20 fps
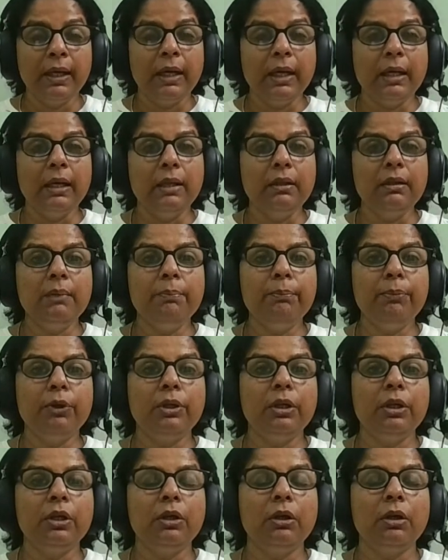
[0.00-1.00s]
Another
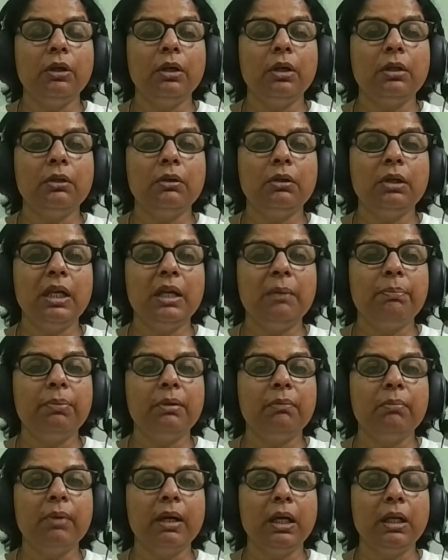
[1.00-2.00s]
important conduct to keep
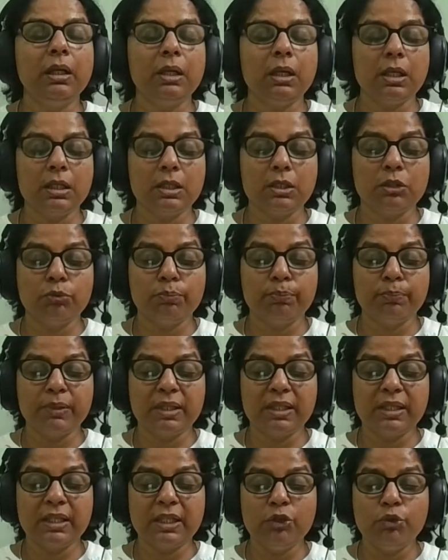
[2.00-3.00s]
in mind is to
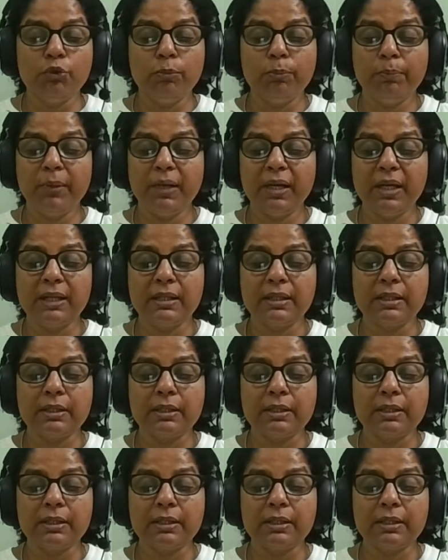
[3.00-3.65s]
pursue peace.